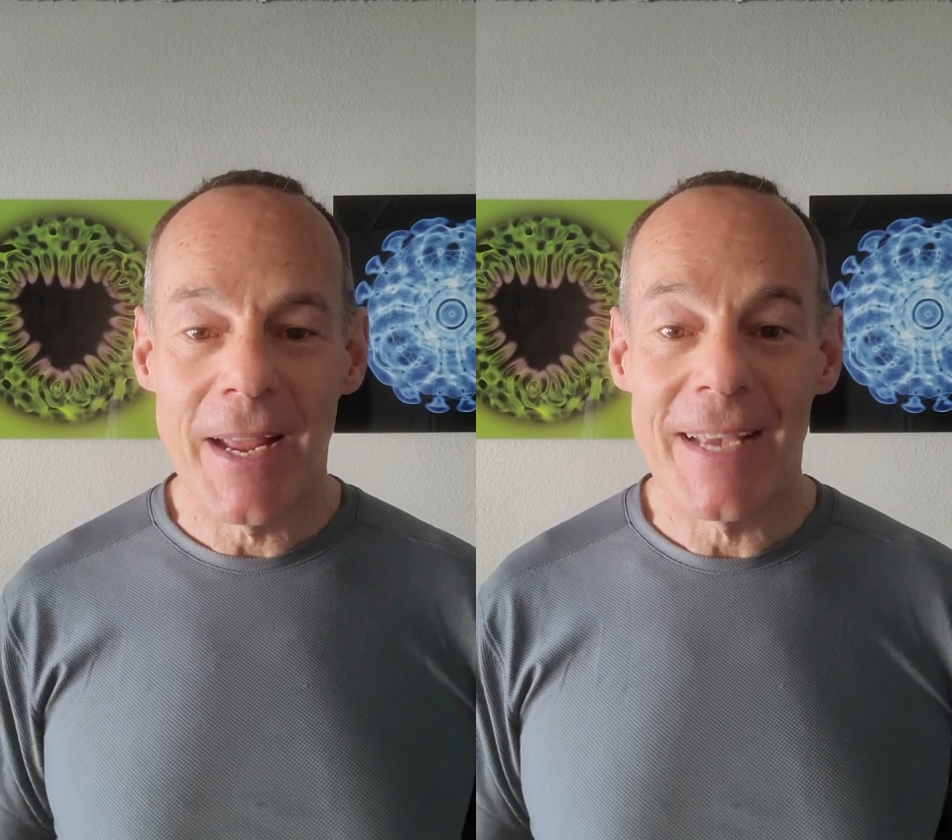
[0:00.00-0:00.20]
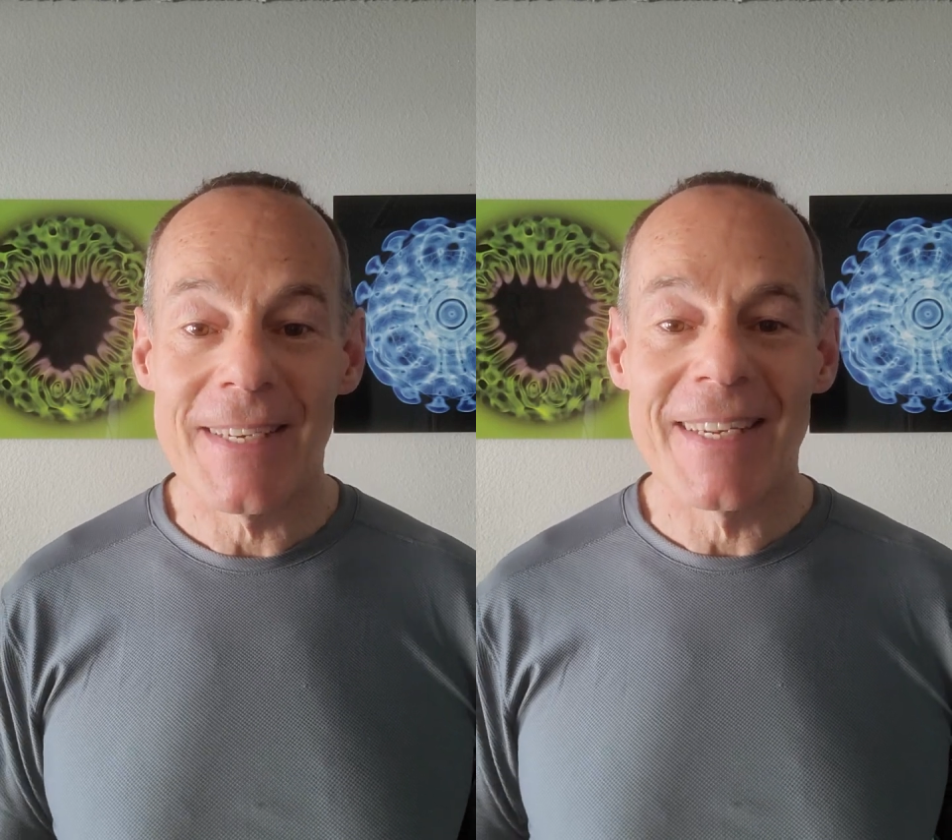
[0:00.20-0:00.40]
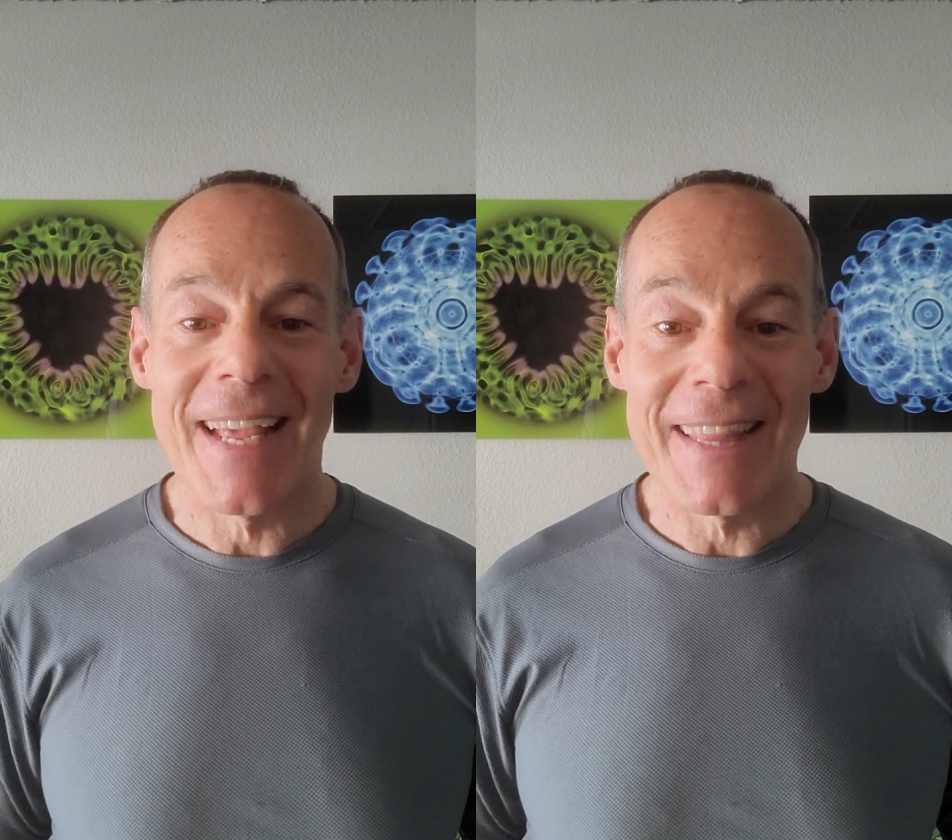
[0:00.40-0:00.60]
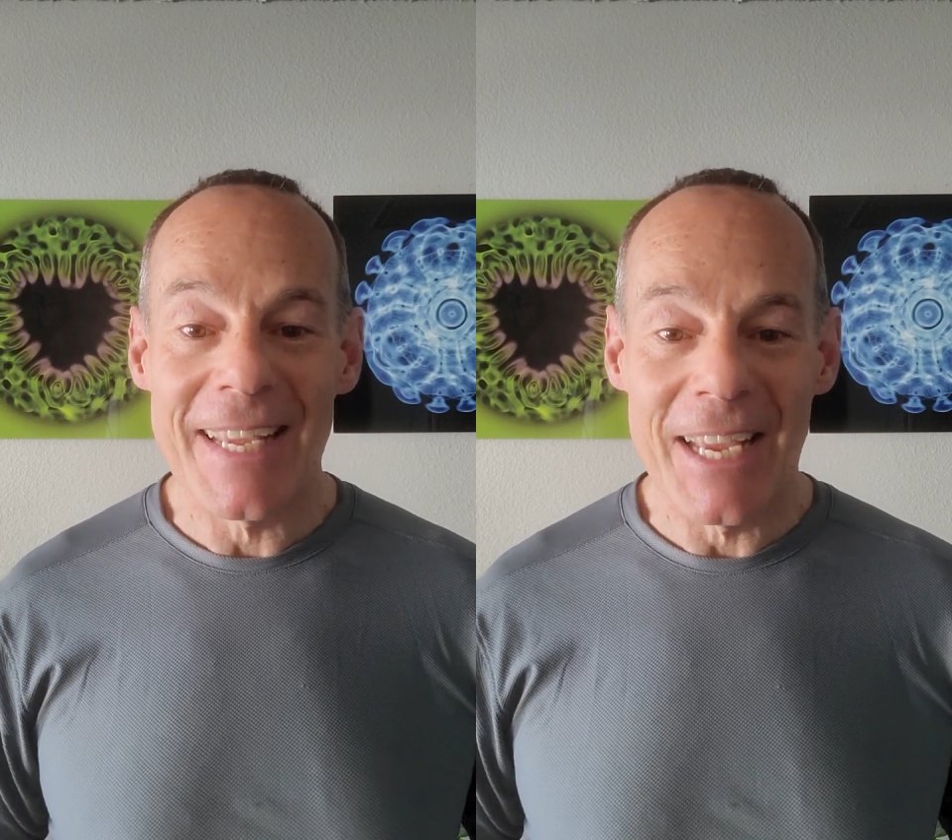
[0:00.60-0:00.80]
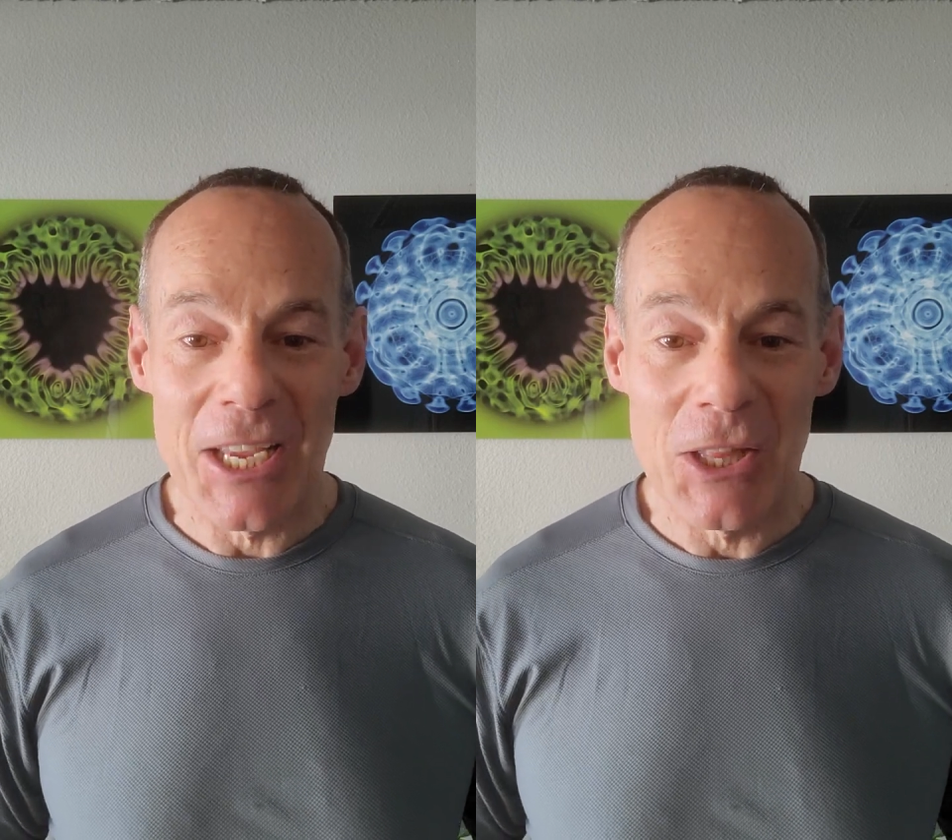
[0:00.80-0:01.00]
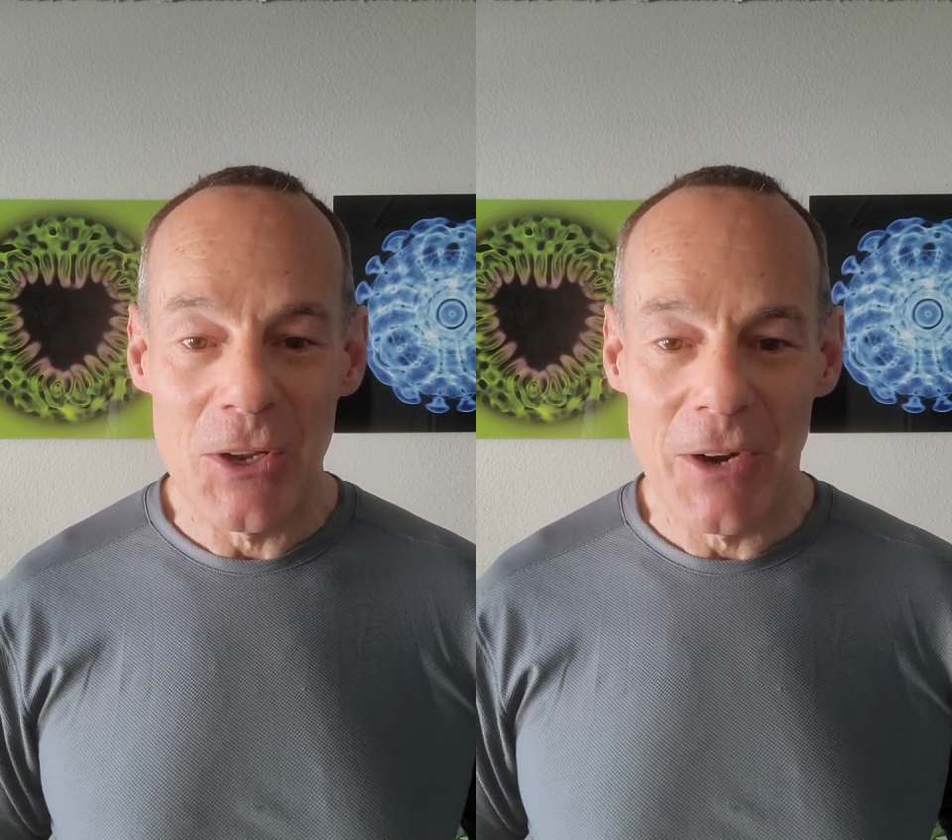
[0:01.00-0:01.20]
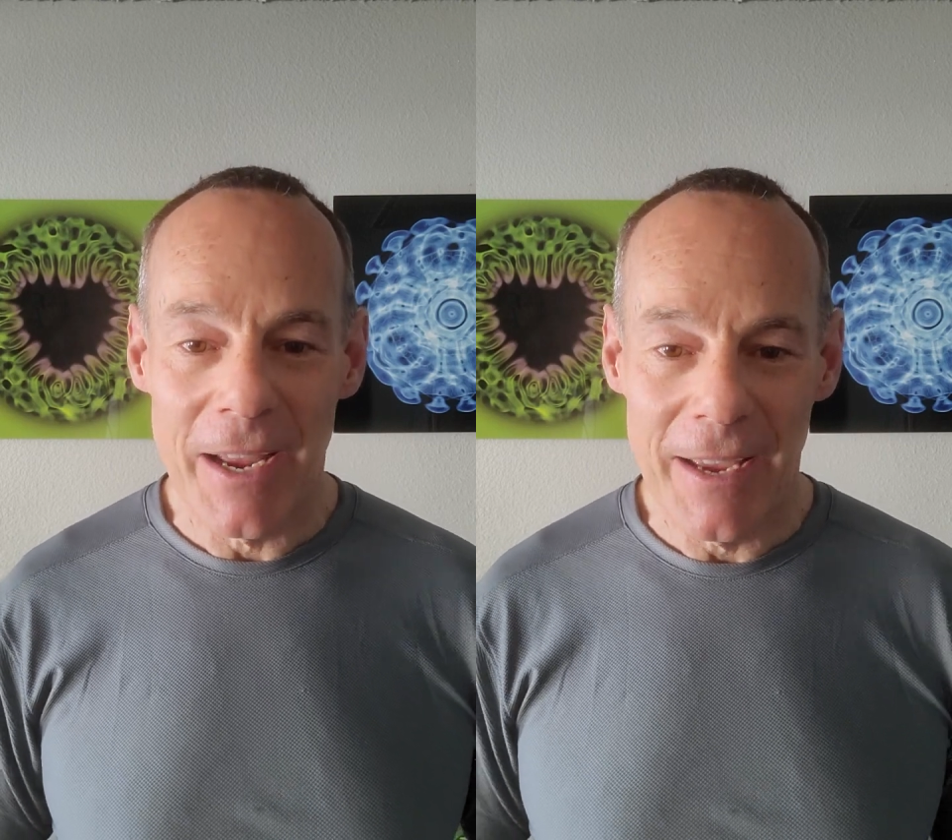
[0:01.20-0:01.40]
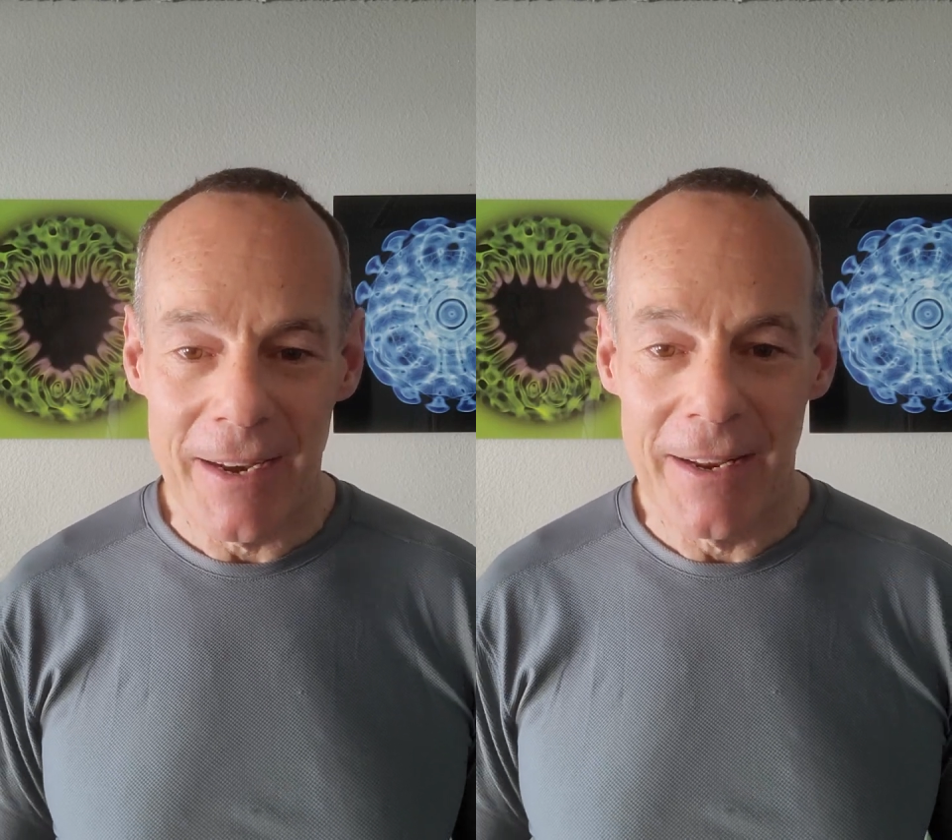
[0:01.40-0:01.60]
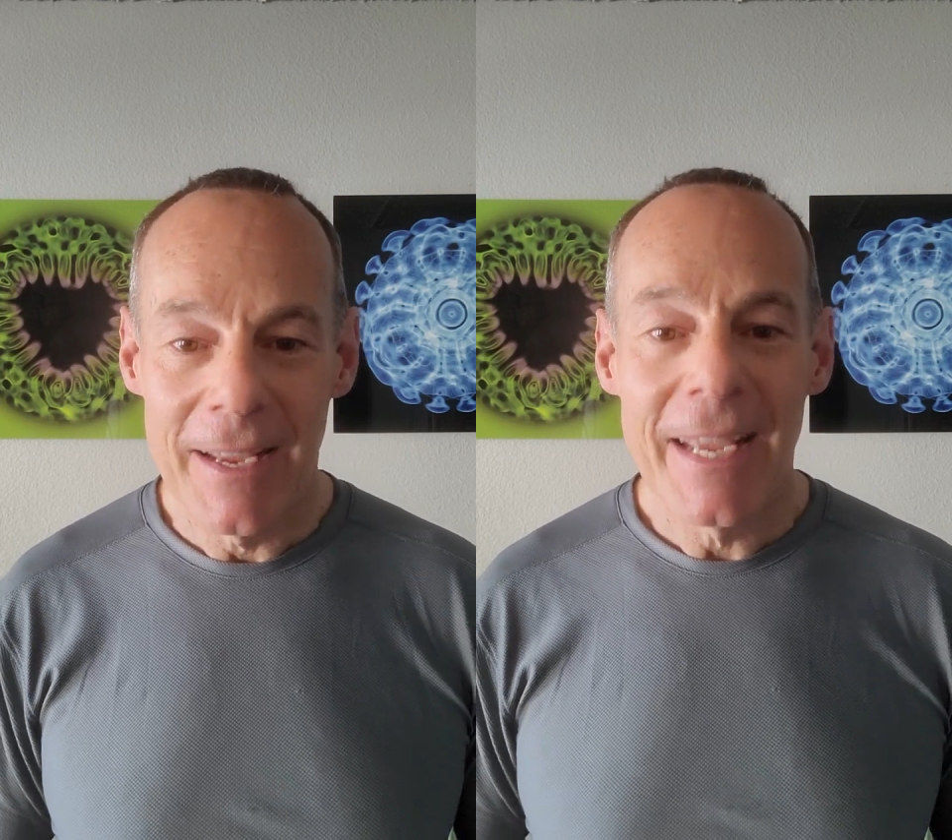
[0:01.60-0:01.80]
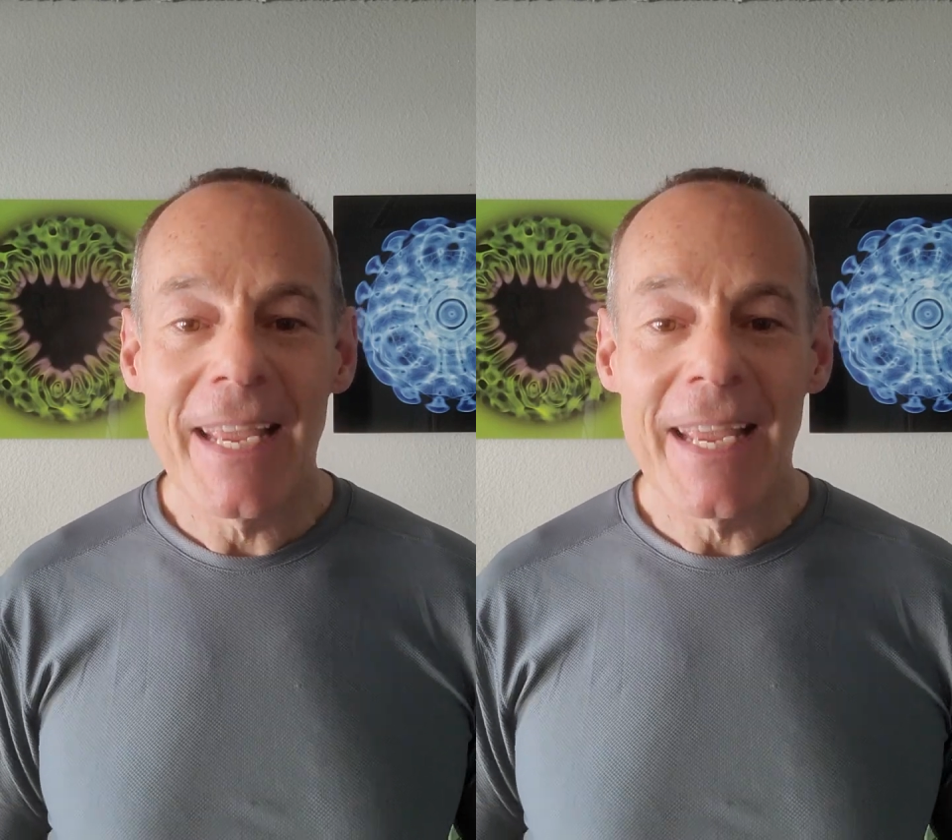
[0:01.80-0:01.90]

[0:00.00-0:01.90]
has nothing in their head,